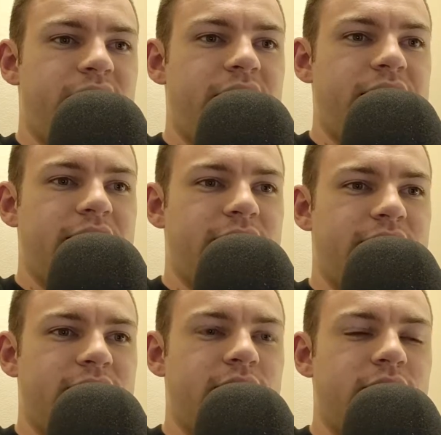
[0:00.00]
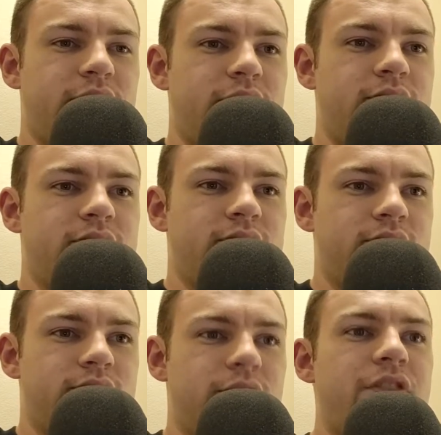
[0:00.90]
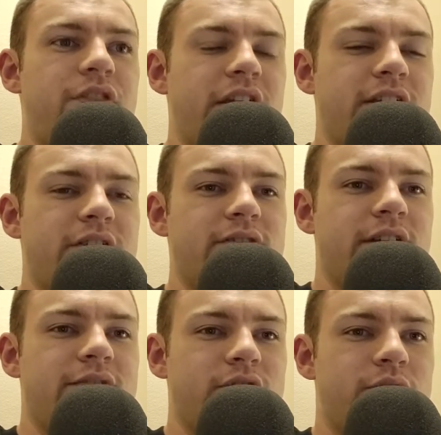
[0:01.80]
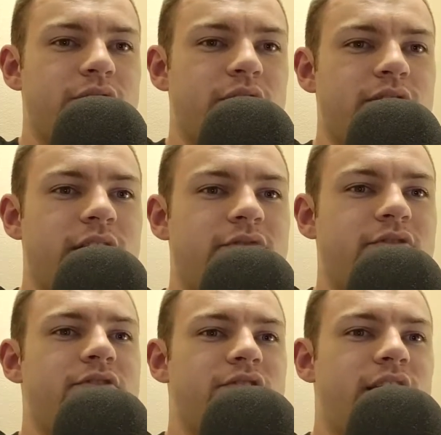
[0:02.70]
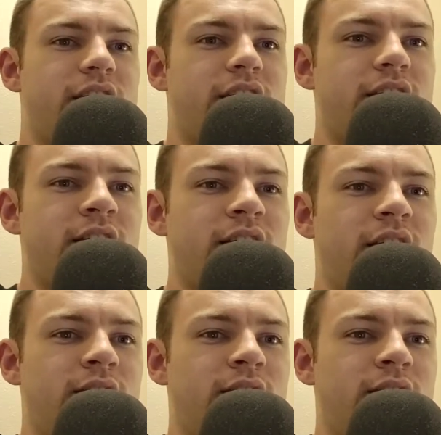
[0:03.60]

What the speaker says: Aiden has to go rethink his life choices after saying